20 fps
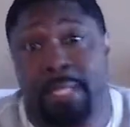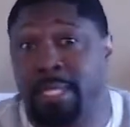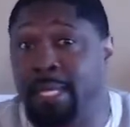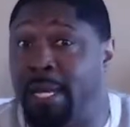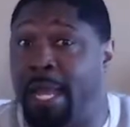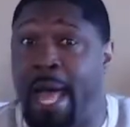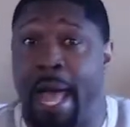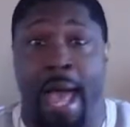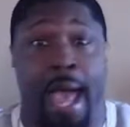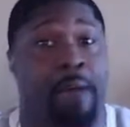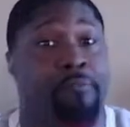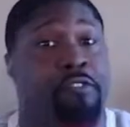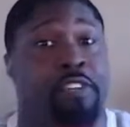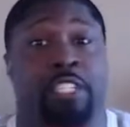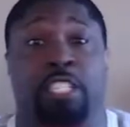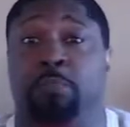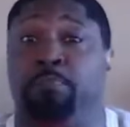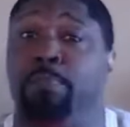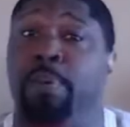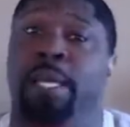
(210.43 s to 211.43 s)
then I have to
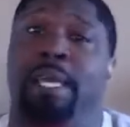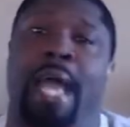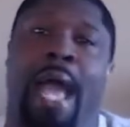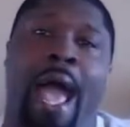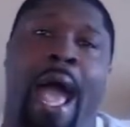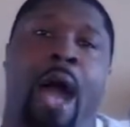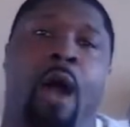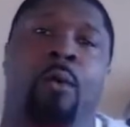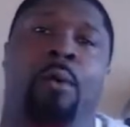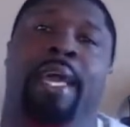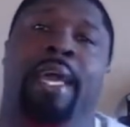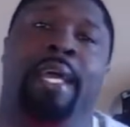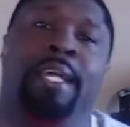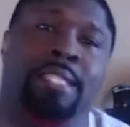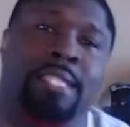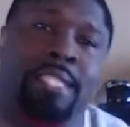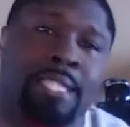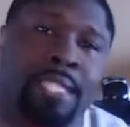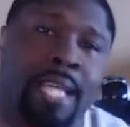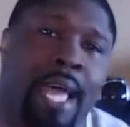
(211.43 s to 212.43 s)
speak out and
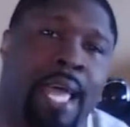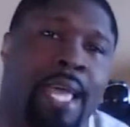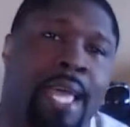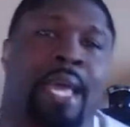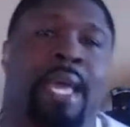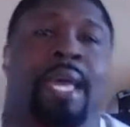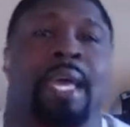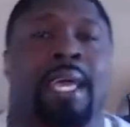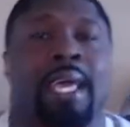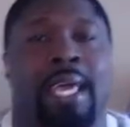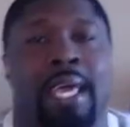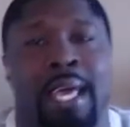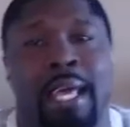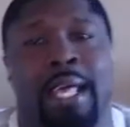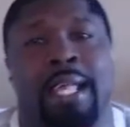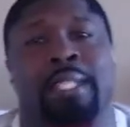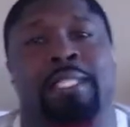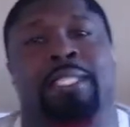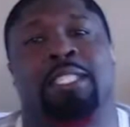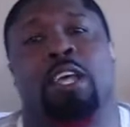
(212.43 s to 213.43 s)
say
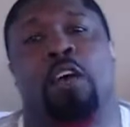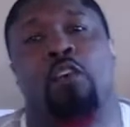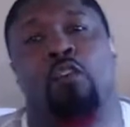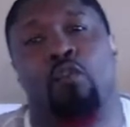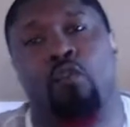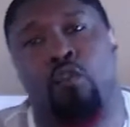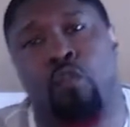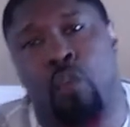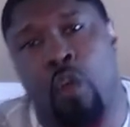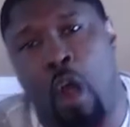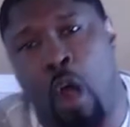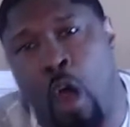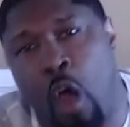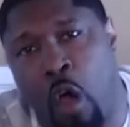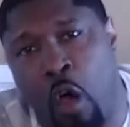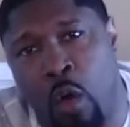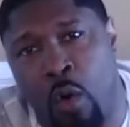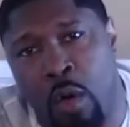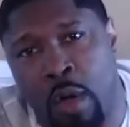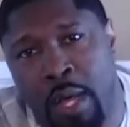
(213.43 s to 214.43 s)
it's
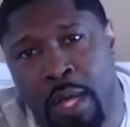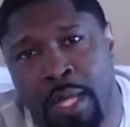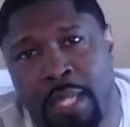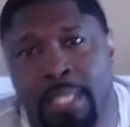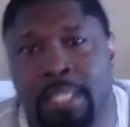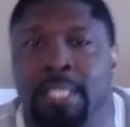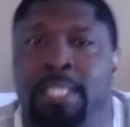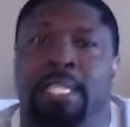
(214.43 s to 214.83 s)
wrong.